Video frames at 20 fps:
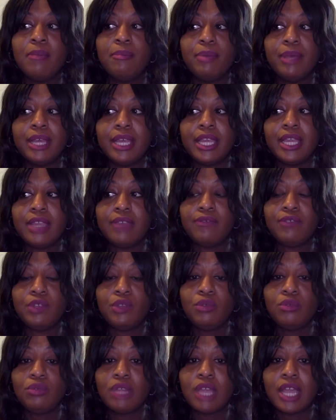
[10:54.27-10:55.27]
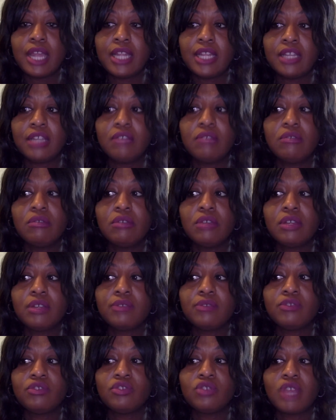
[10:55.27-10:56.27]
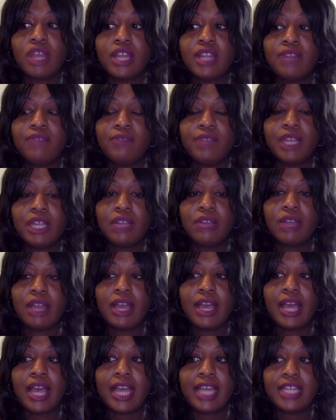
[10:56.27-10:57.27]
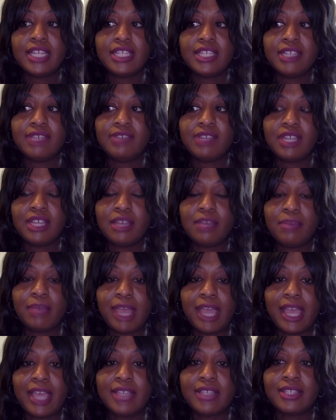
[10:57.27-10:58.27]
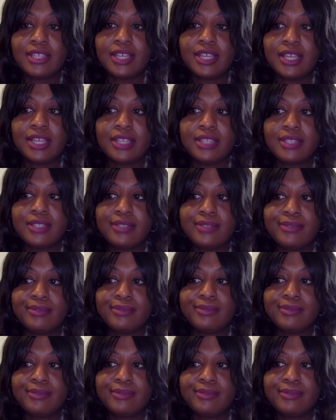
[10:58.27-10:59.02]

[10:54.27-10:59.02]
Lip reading: but if you're not in court trying to figure out how to divvy up assets,